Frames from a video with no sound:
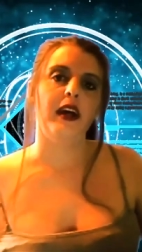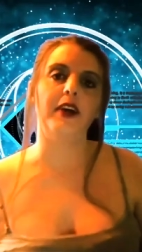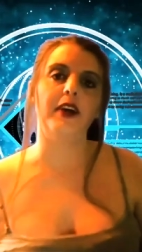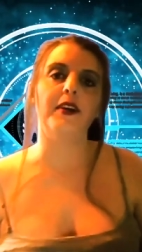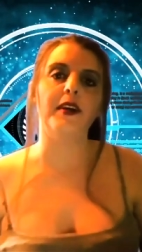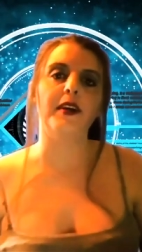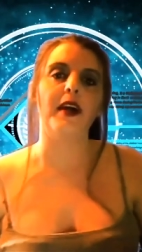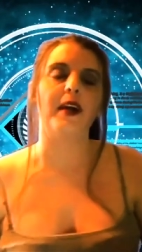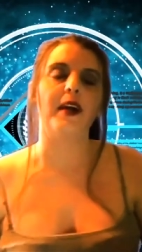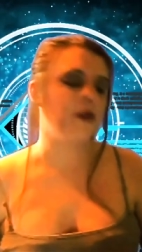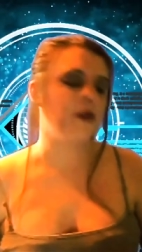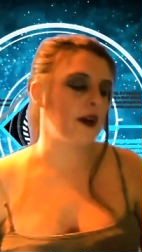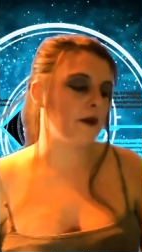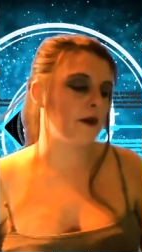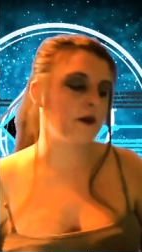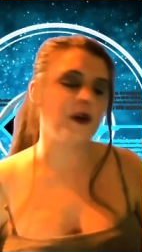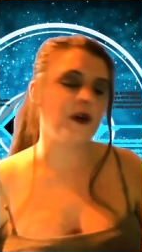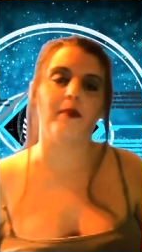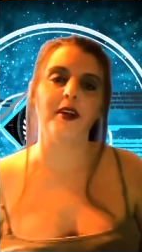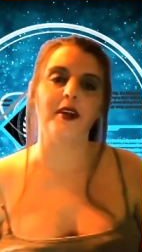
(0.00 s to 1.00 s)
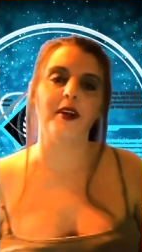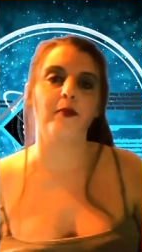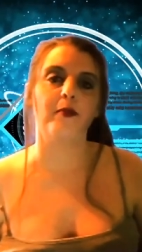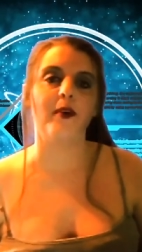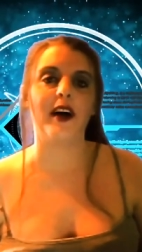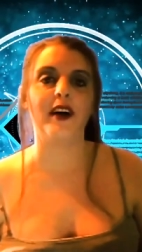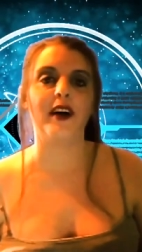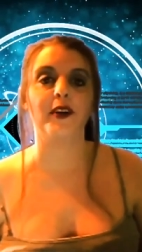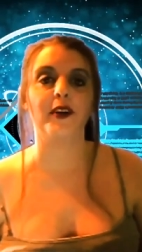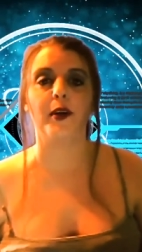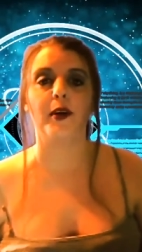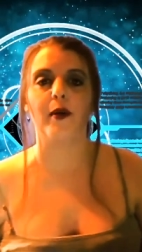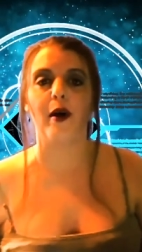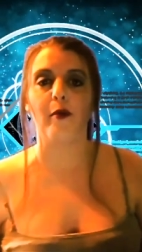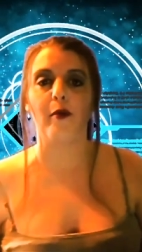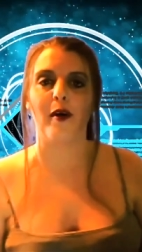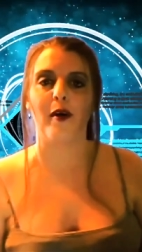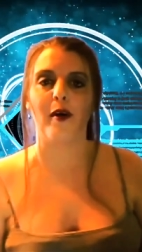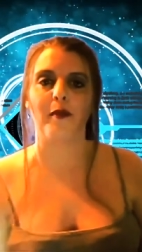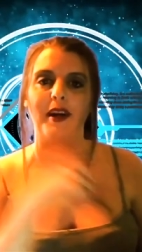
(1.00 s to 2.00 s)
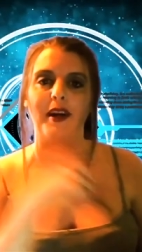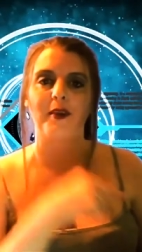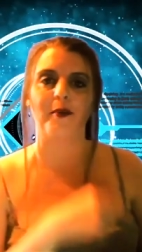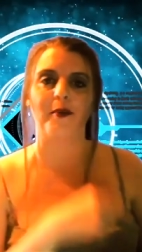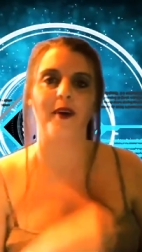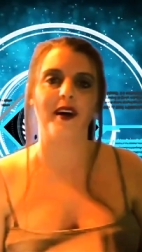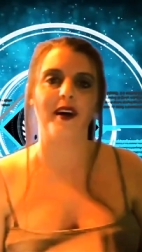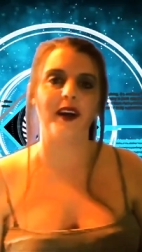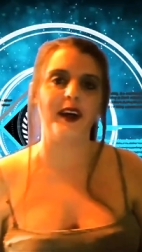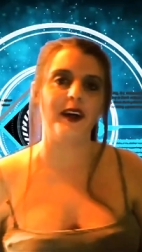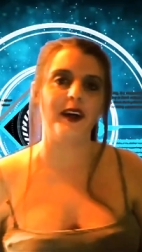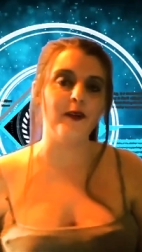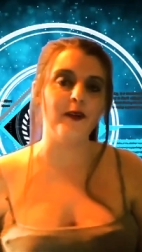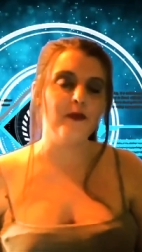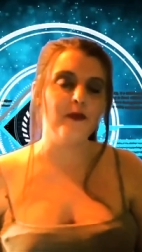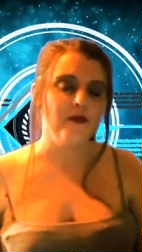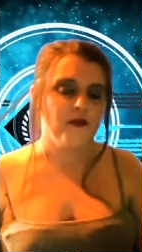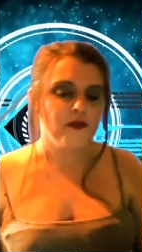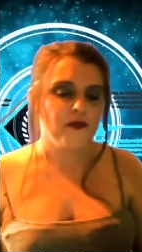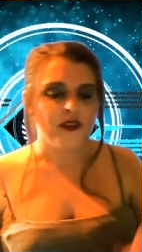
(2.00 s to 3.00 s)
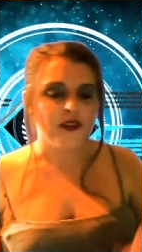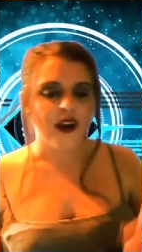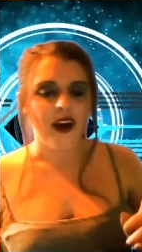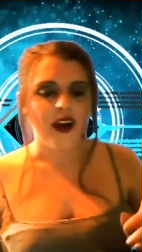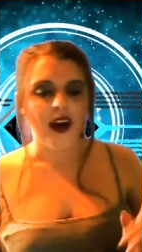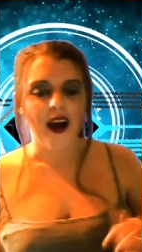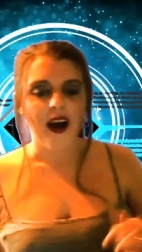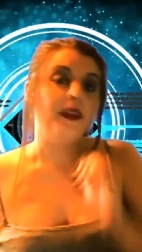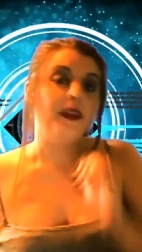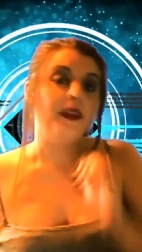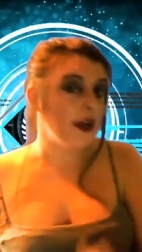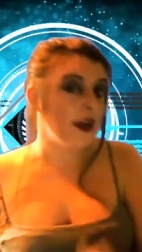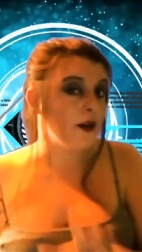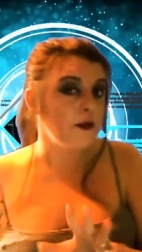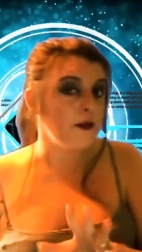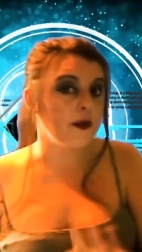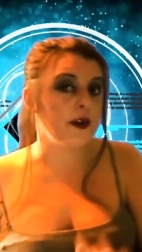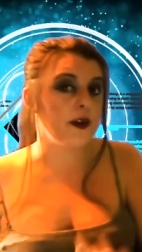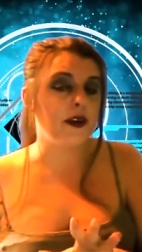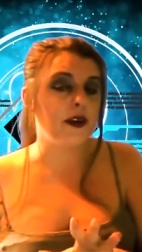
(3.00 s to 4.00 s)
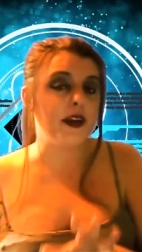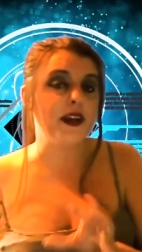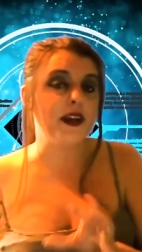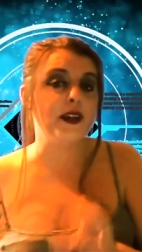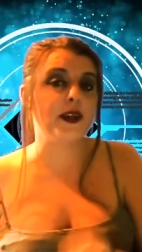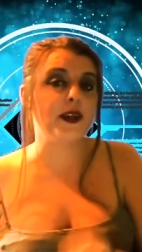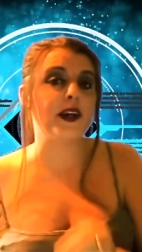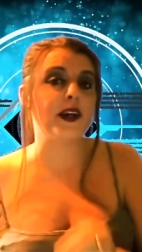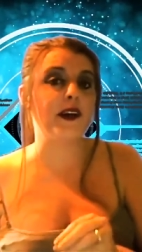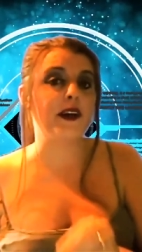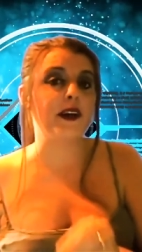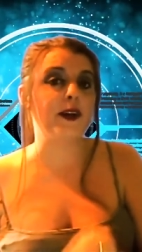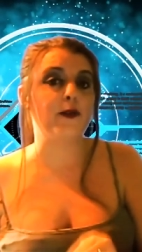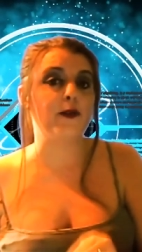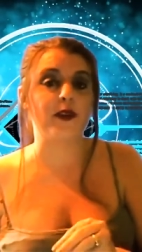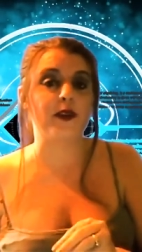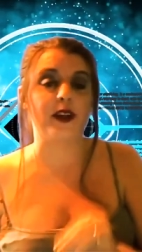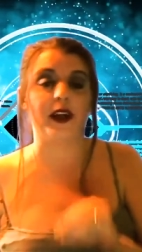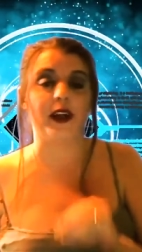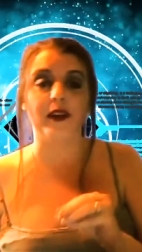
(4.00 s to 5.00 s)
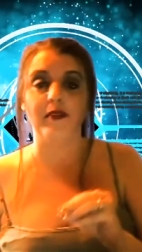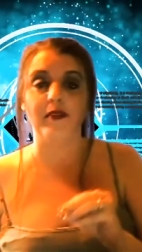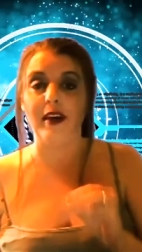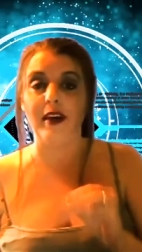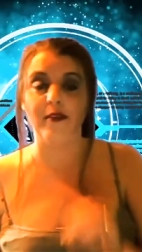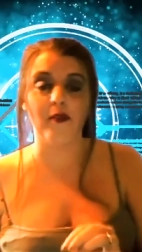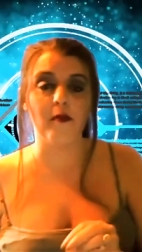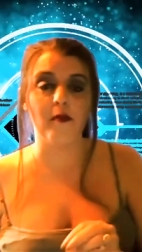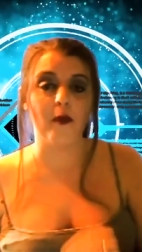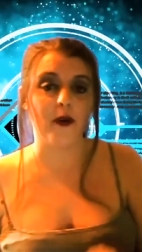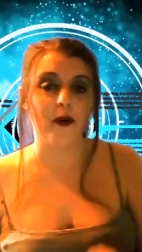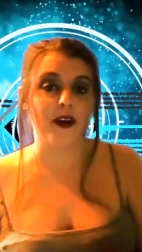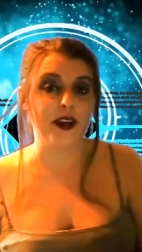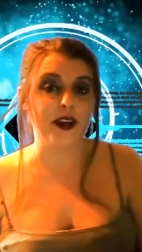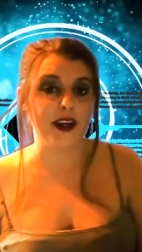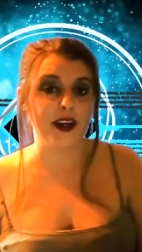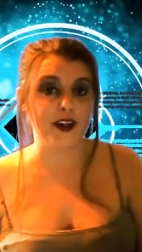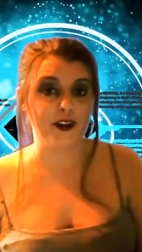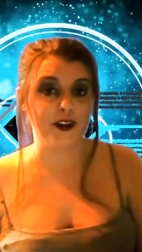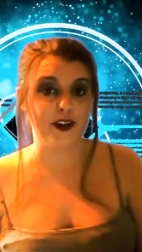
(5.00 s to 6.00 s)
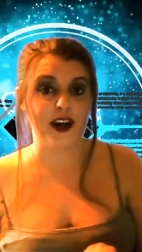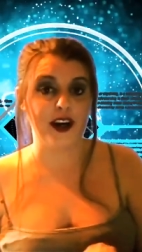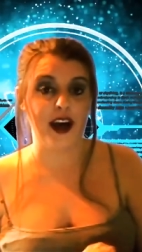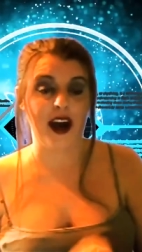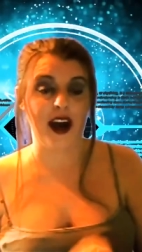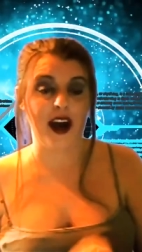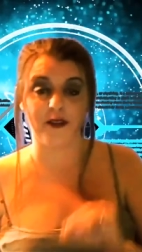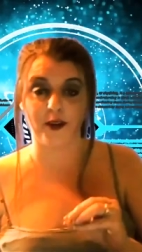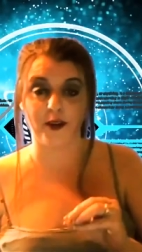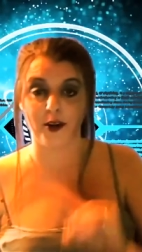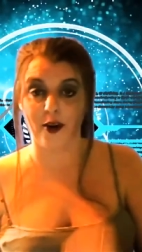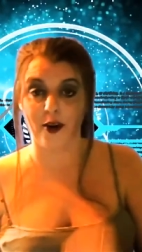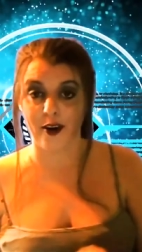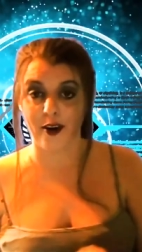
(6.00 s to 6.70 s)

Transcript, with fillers: Here's another one I'm going to mispronounce, so I'll probably have to write it here. These these theories received even more attention after